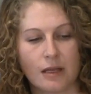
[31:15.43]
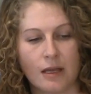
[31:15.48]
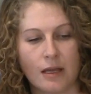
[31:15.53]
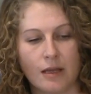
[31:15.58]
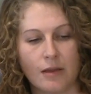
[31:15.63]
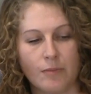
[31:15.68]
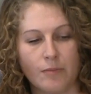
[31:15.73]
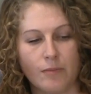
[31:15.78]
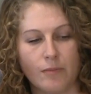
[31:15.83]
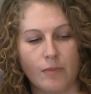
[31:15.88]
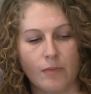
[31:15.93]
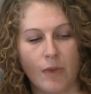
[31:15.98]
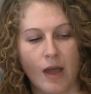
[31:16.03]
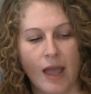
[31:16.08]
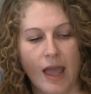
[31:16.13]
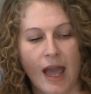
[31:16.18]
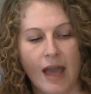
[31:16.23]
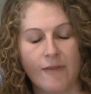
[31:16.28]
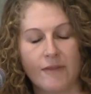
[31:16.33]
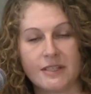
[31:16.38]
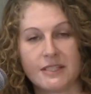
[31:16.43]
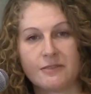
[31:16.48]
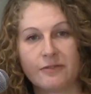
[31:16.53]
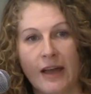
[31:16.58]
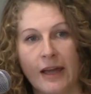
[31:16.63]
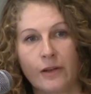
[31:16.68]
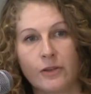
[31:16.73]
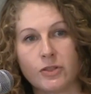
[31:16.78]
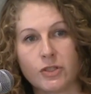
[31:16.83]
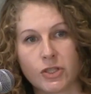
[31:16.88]
I have is
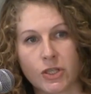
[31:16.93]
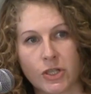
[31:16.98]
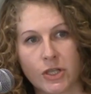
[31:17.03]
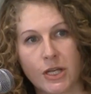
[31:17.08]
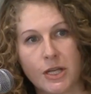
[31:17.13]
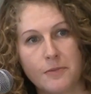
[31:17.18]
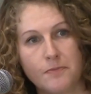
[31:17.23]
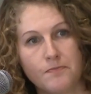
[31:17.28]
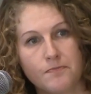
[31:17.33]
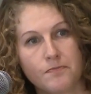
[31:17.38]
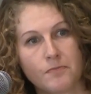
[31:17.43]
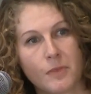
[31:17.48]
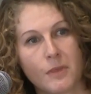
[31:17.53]
Final Journey.